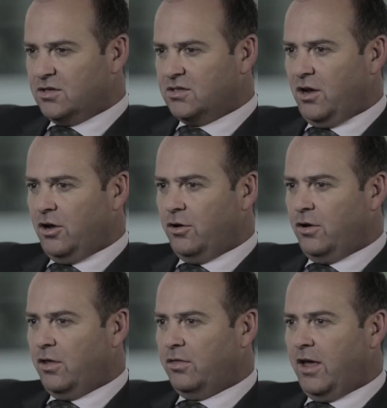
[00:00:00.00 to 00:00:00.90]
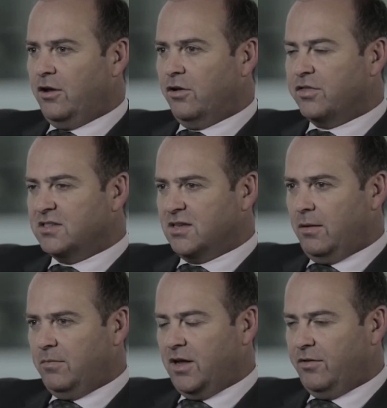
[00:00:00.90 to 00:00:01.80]
So they're not the
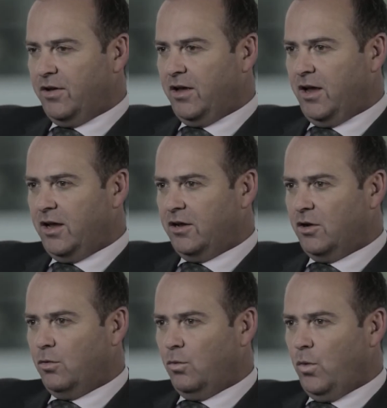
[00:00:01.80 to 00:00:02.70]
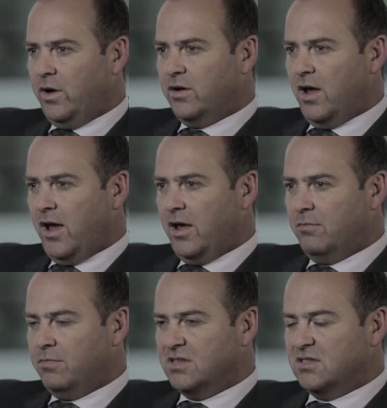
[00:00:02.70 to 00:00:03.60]
same cover, and when
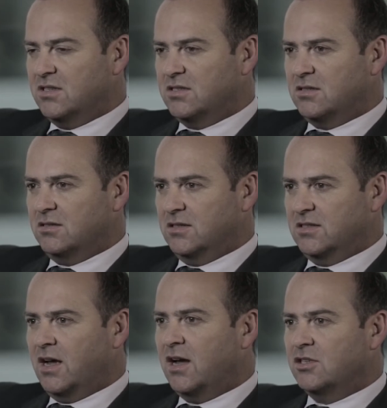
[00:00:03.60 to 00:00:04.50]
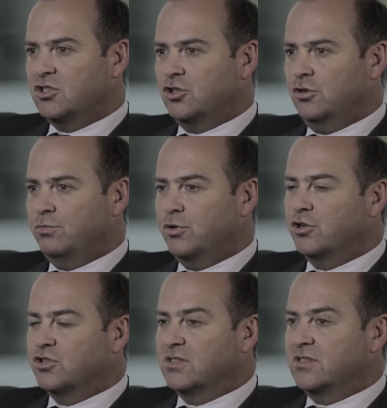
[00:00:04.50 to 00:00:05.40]
a business decides to
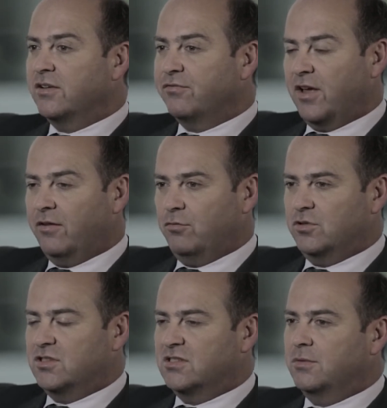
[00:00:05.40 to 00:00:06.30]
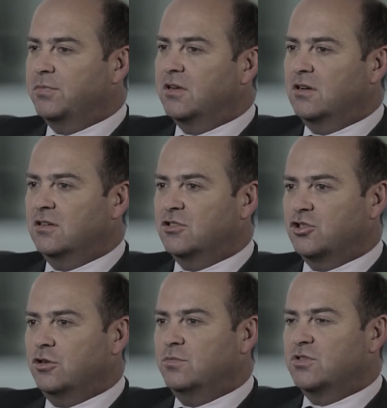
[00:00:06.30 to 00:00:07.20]
purchase theft cover, which is typical in
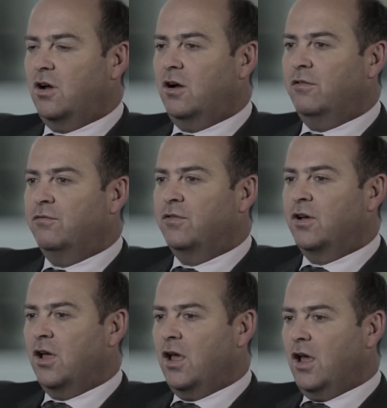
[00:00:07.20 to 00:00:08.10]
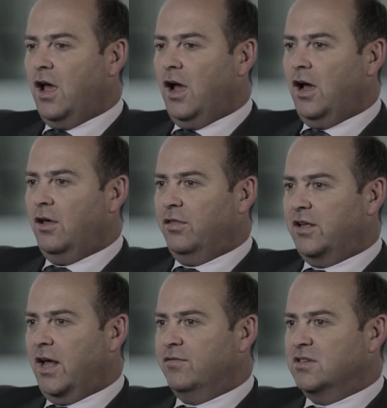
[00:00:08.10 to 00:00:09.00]
terms of the
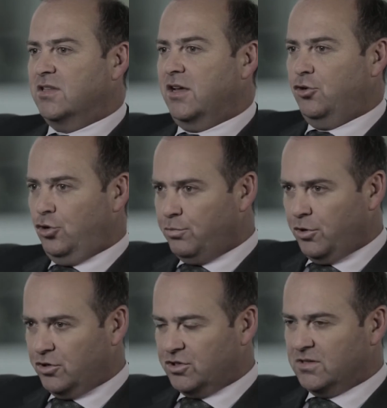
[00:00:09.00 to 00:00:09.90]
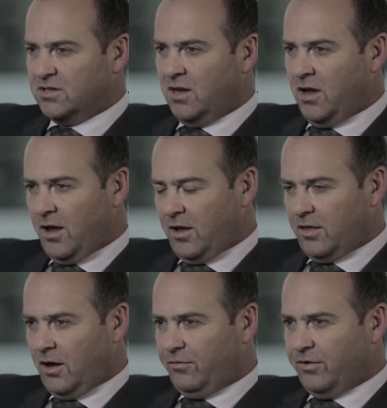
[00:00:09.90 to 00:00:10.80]
covers they do purchase,
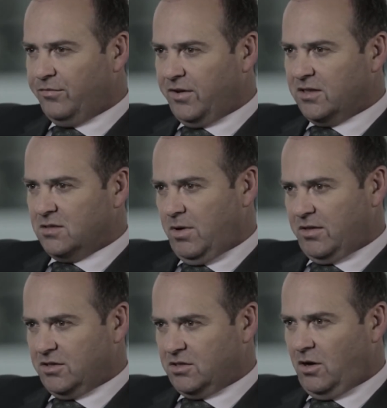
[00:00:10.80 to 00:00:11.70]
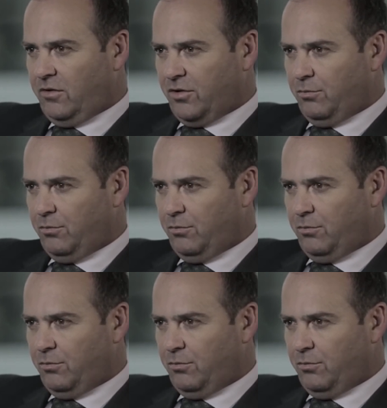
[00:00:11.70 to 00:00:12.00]
they often forget about the staff